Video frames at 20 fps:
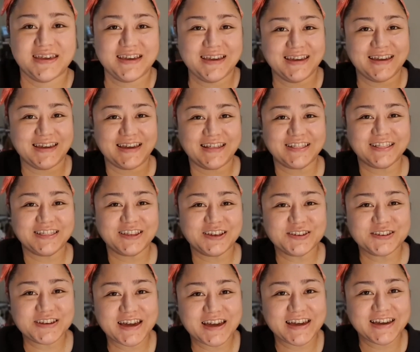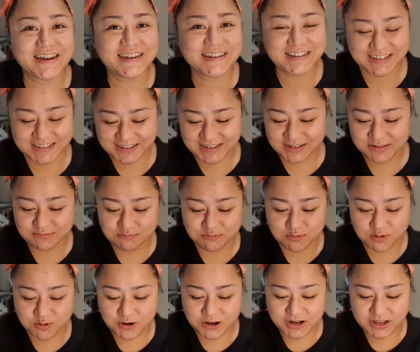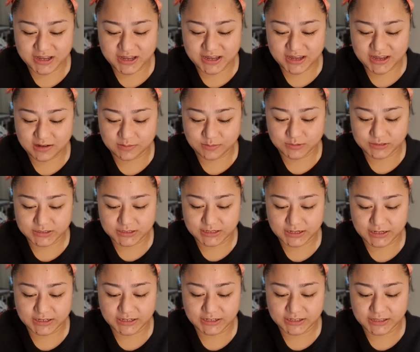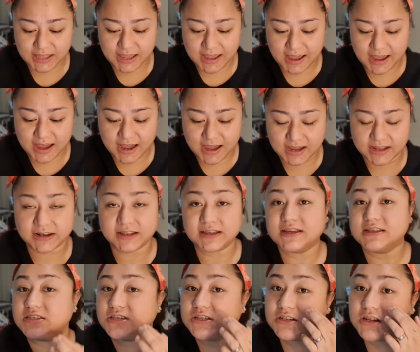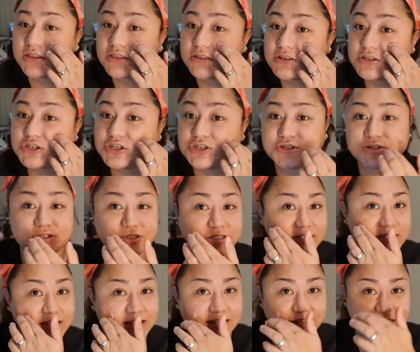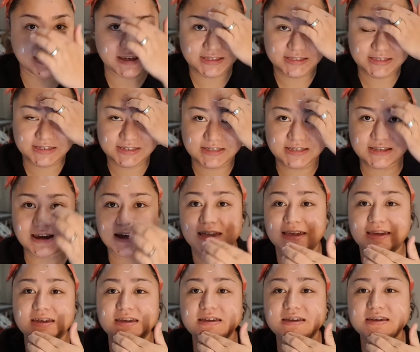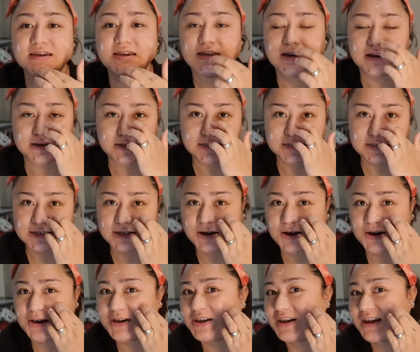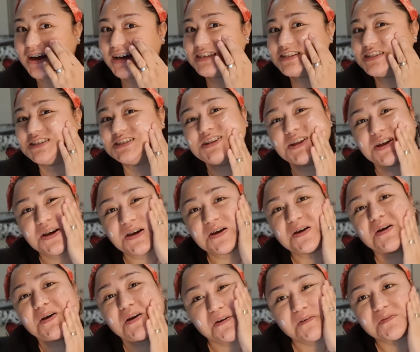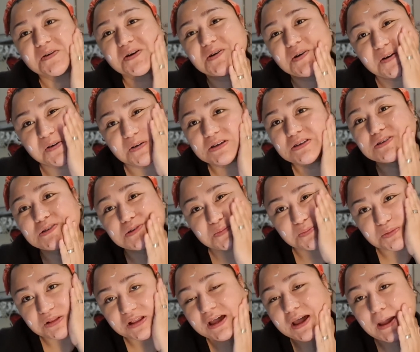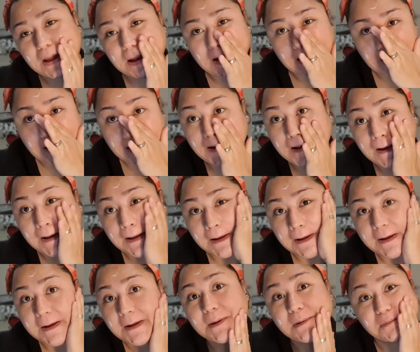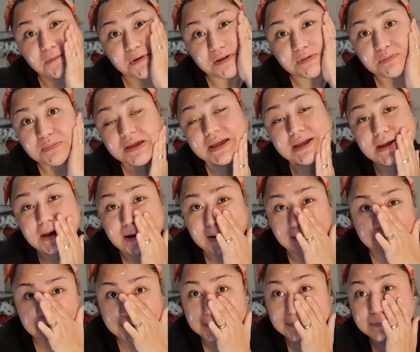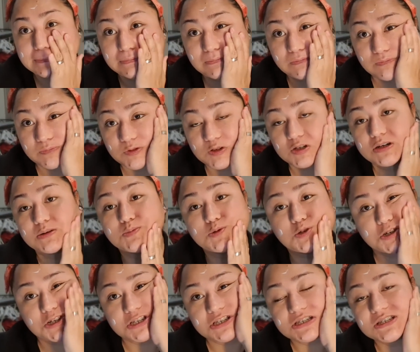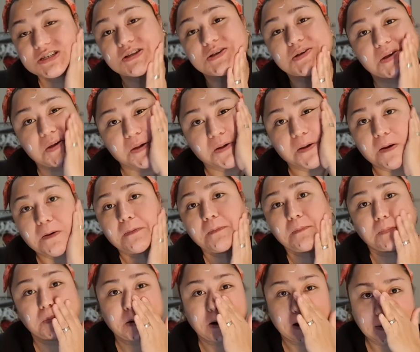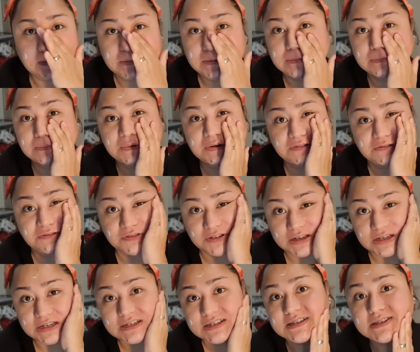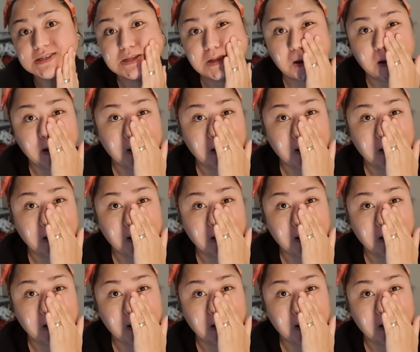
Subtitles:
Hello guys! Good morning! Kamusta kayong lahat? It's another Tuesday again today. So as you know, we're going to play with makeup. So I'm just priming my face.